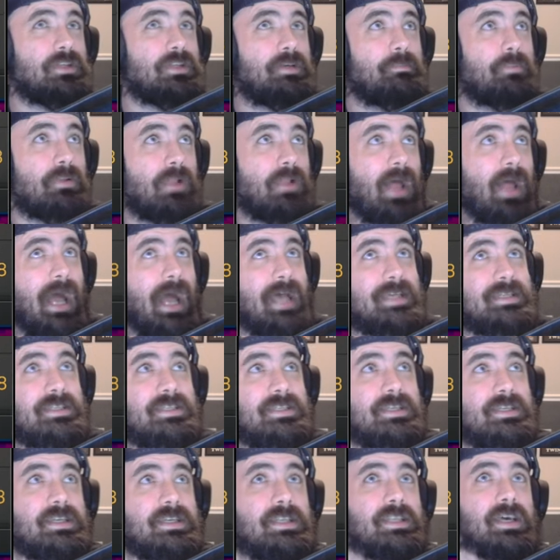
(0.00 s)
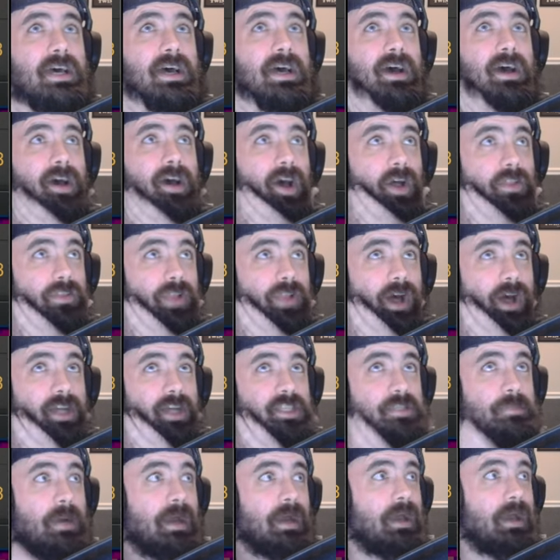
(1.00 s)
blasted, lost
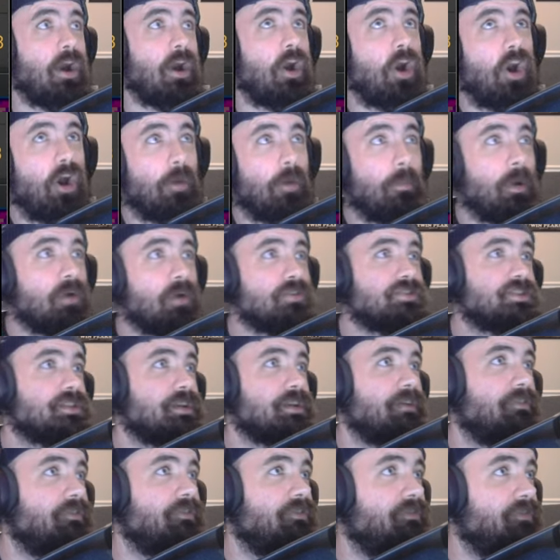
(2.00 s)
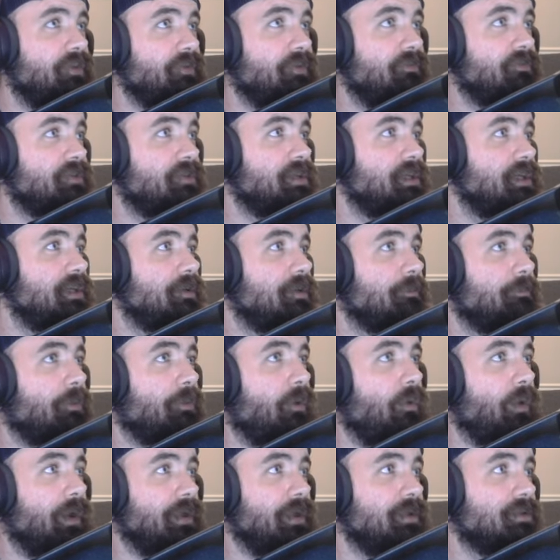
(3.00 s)
by almost 50
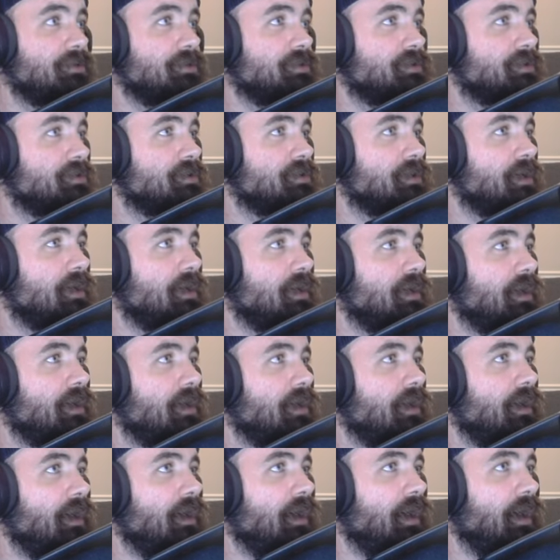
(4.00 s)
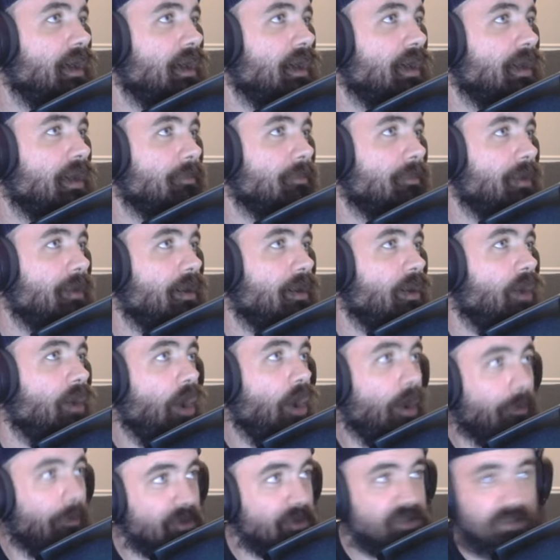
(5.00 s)
points.
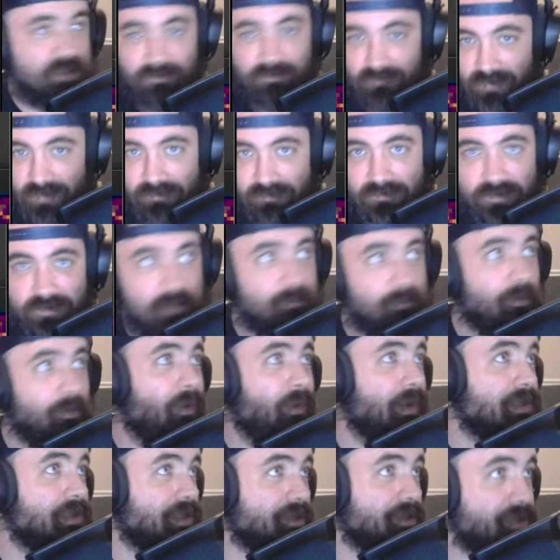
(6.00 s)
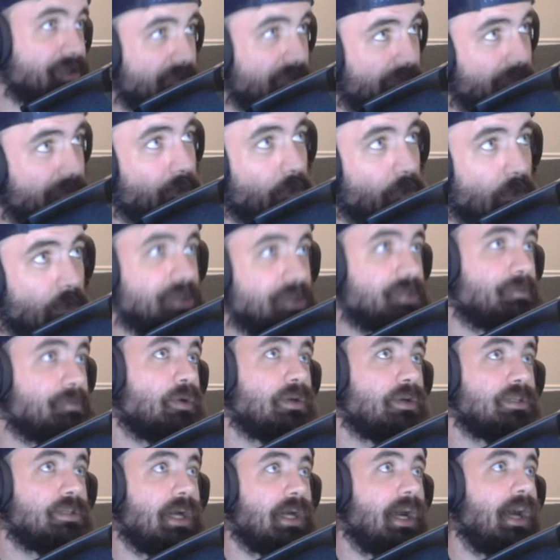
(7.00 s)
Almost 50 points. I'll say it once more
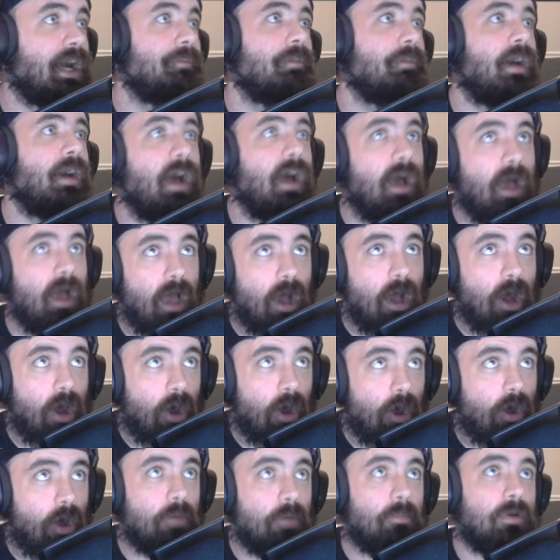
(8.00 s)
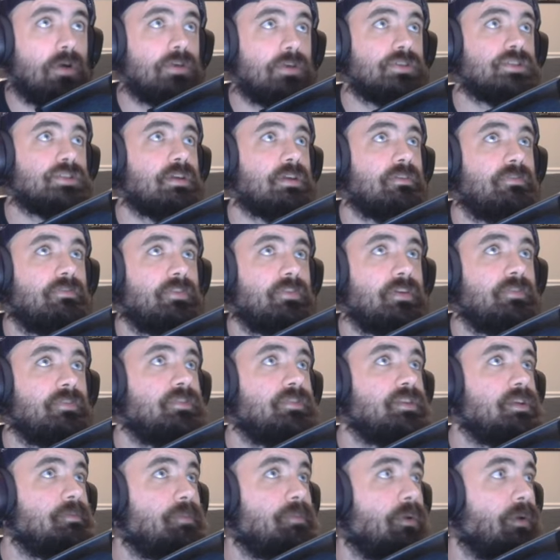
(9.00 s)
time. Almost
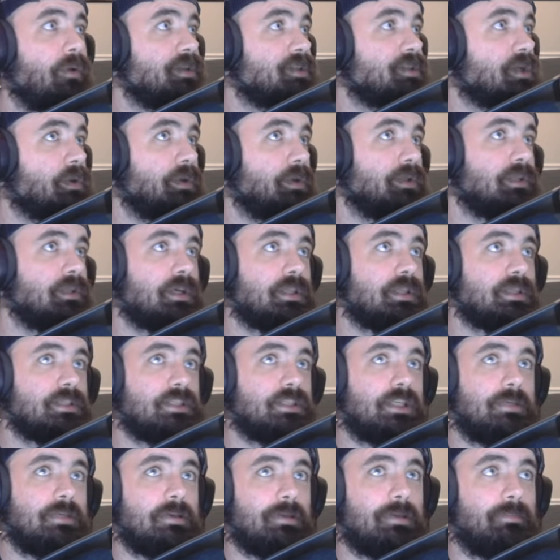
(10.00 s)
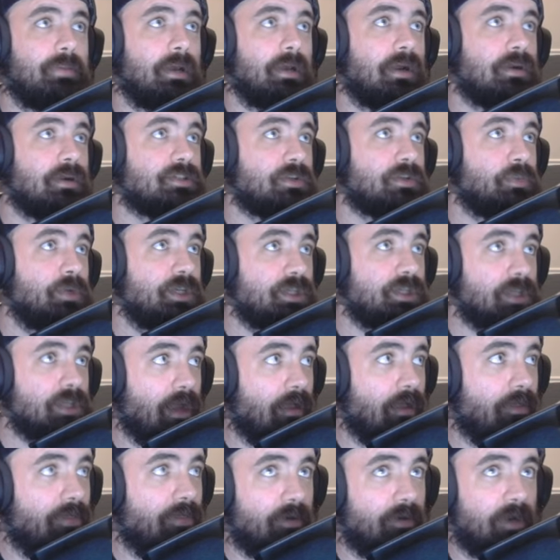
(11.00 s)
50 points. Can we look at the team comparison? We shot
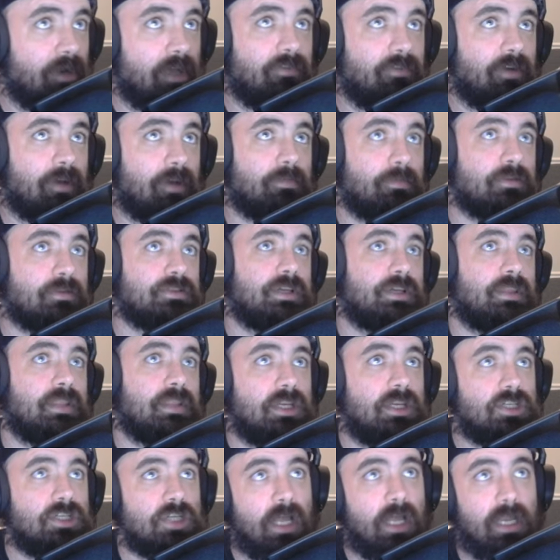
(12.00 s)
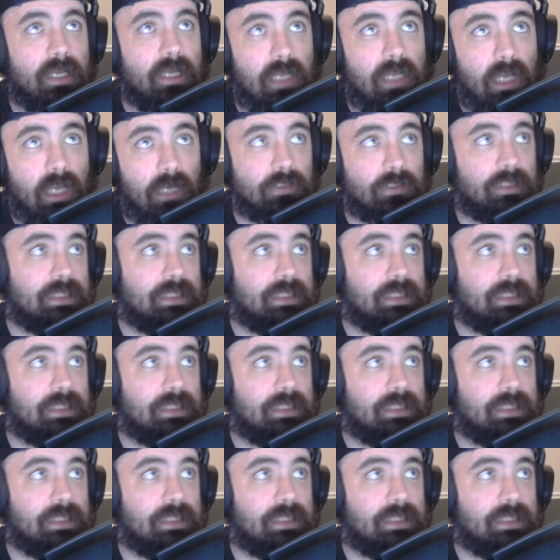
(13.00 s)
35%. They shot nearly